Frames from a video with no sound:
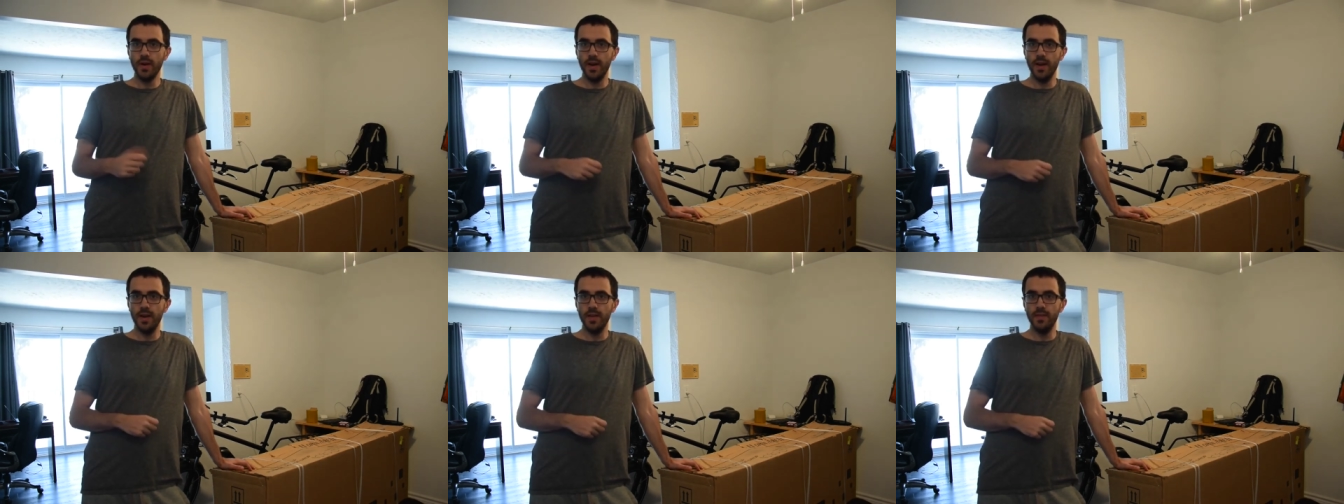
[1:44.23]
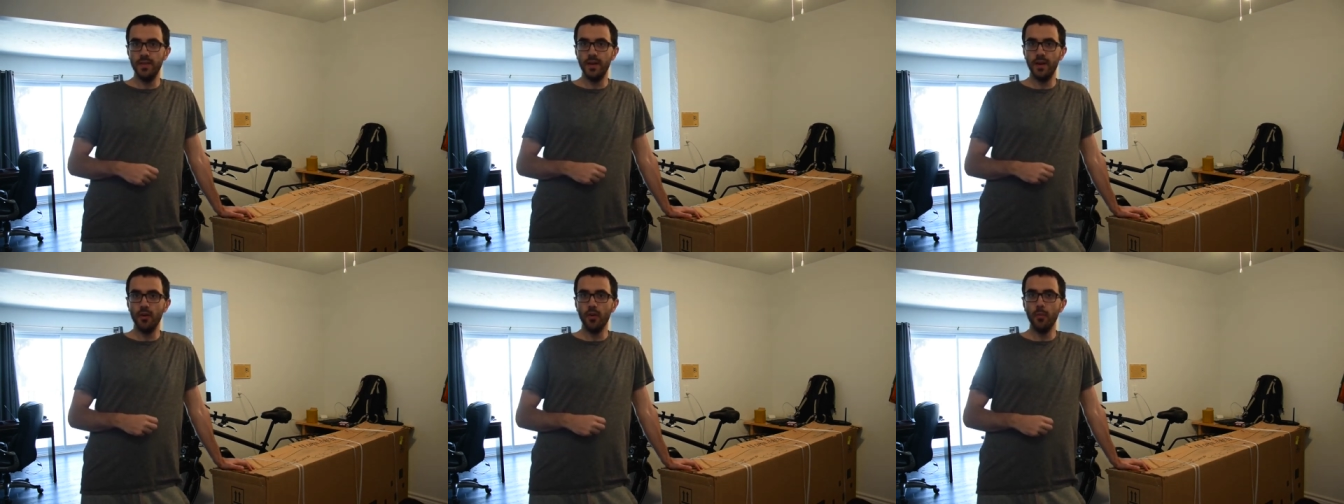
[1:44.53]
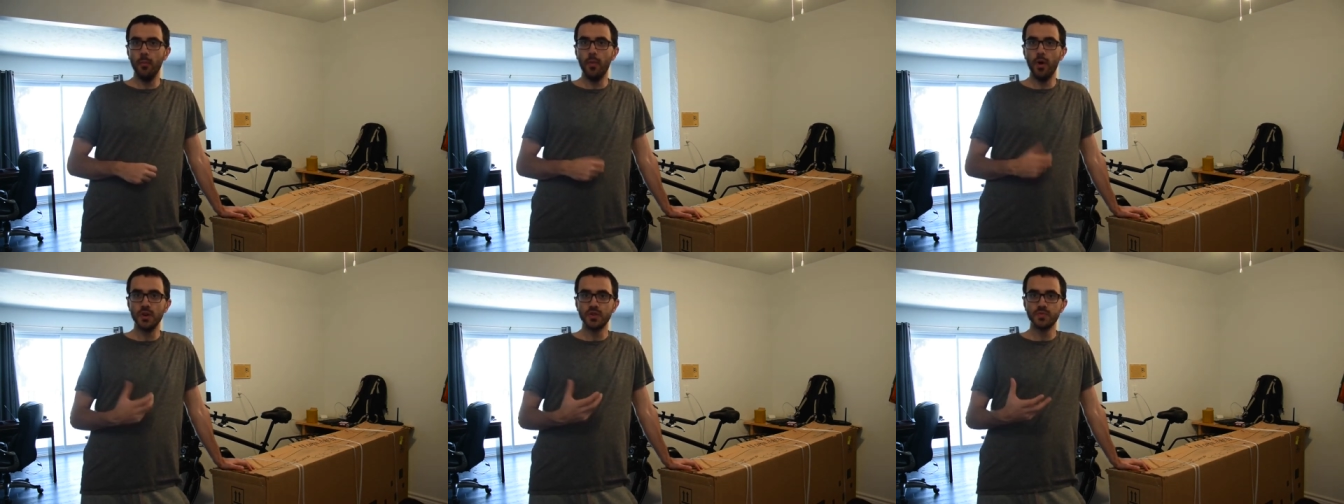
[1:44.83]
and they're
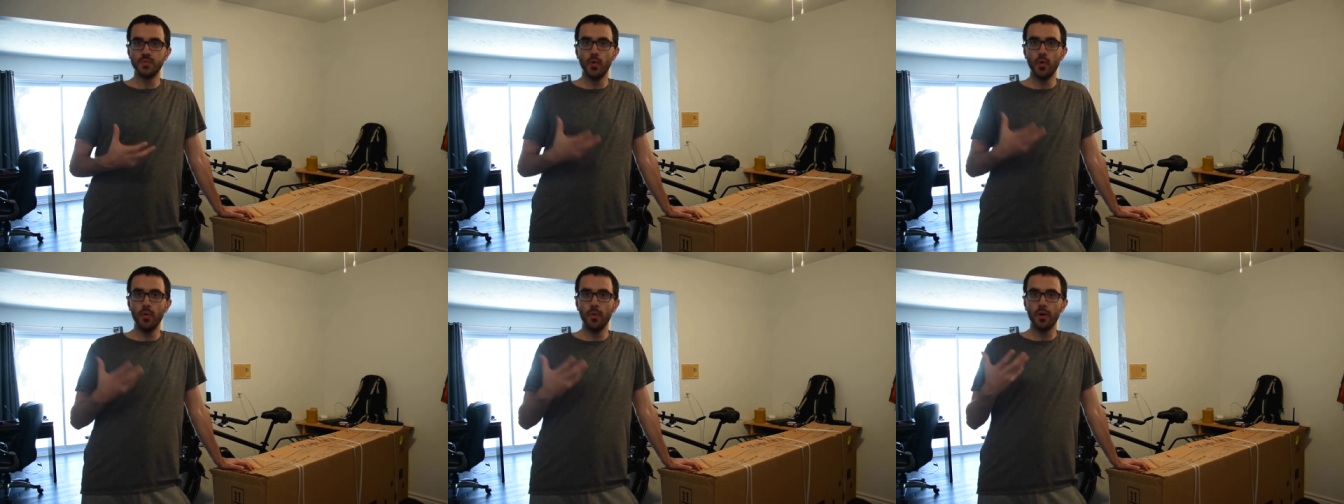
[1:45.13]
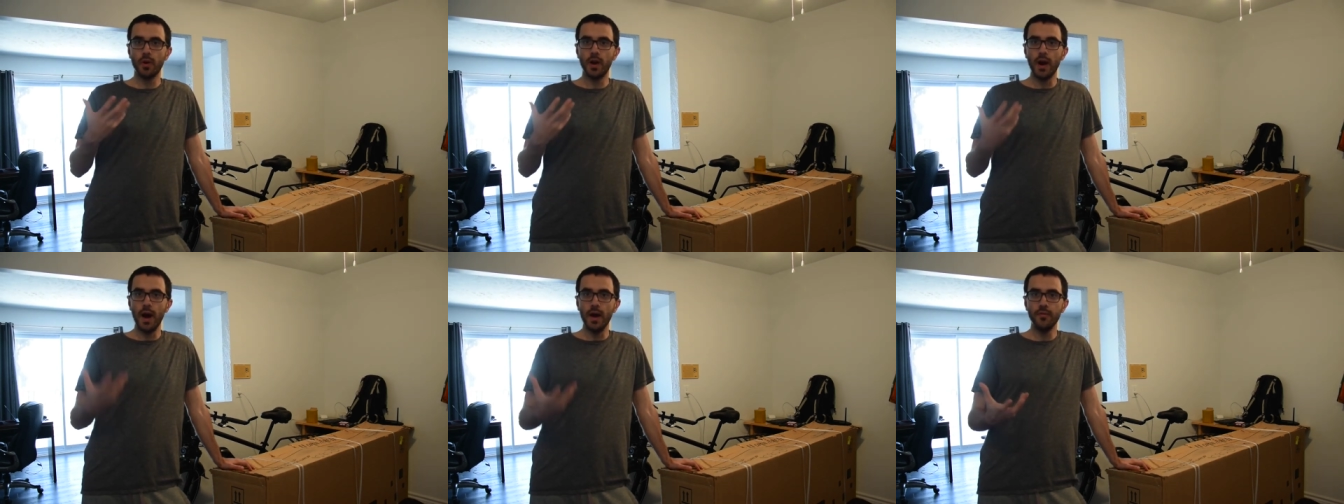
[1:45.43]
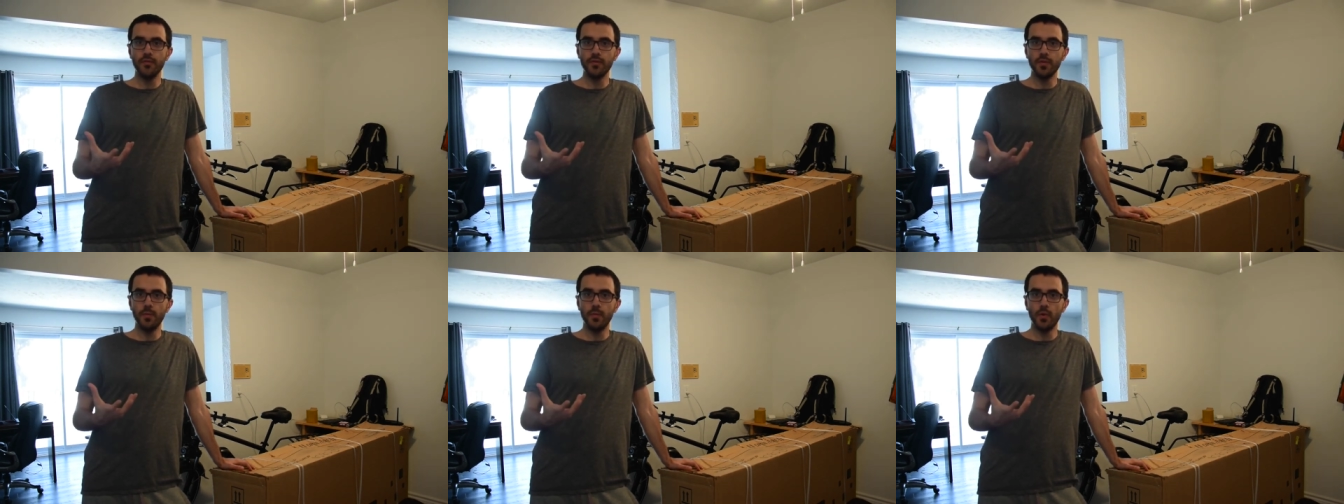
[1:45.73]
much more
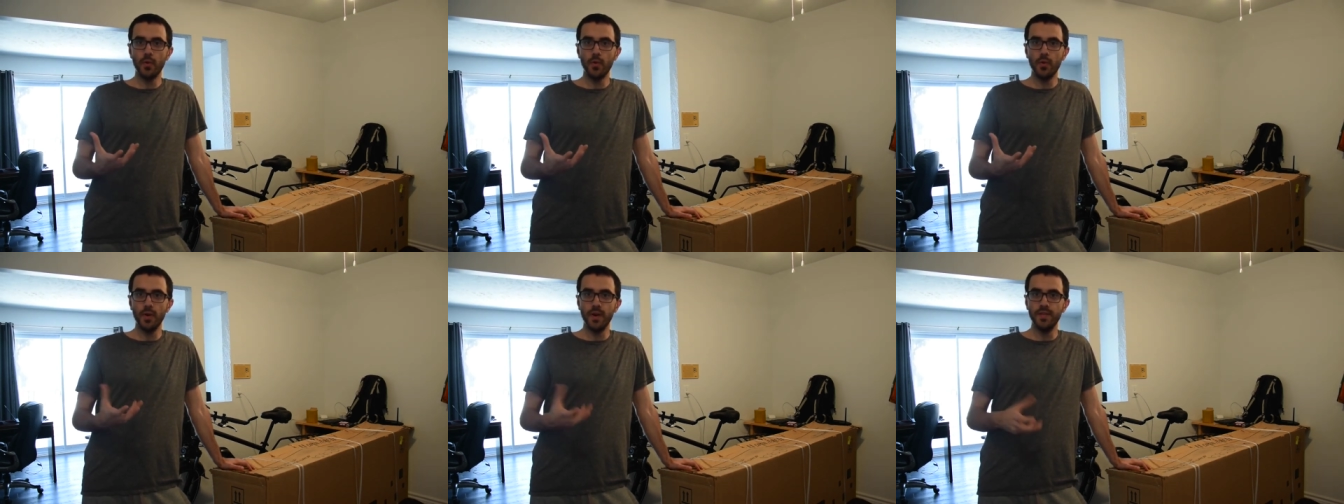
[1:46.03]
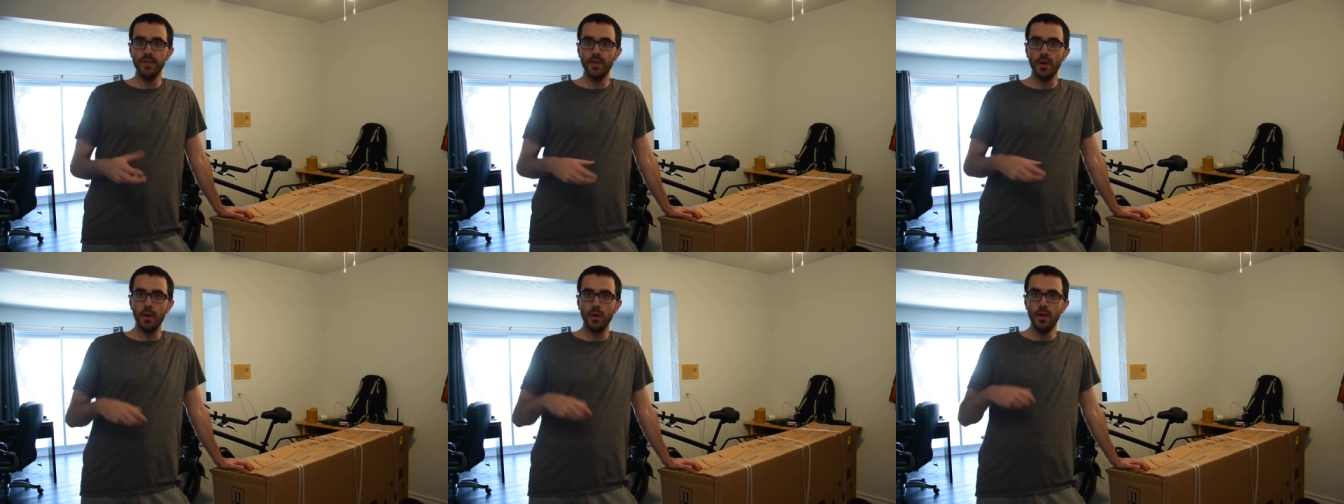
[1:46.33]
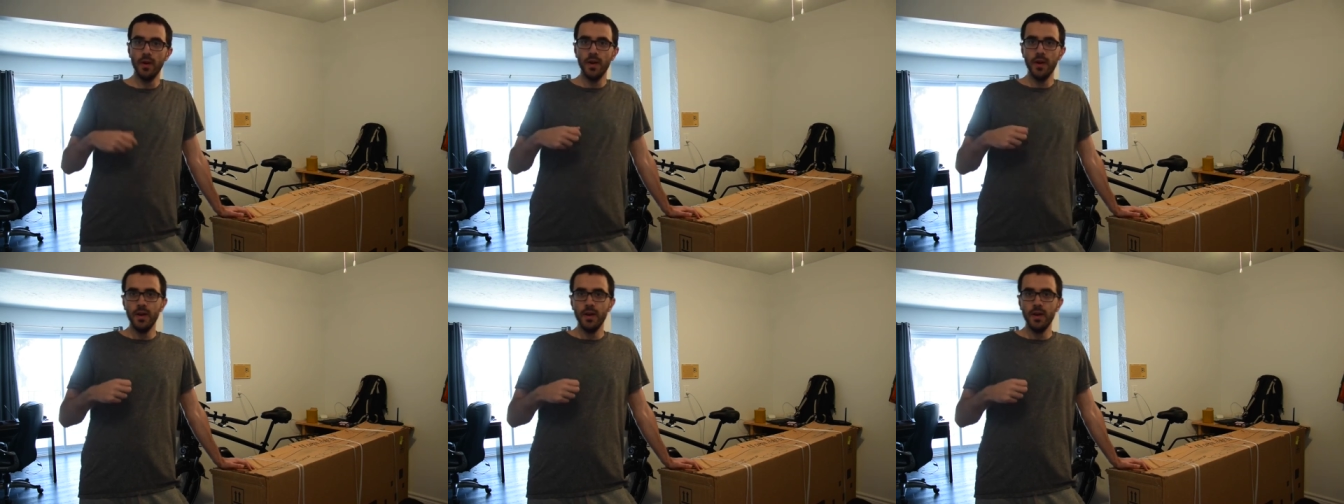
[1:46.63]
comfortable and they're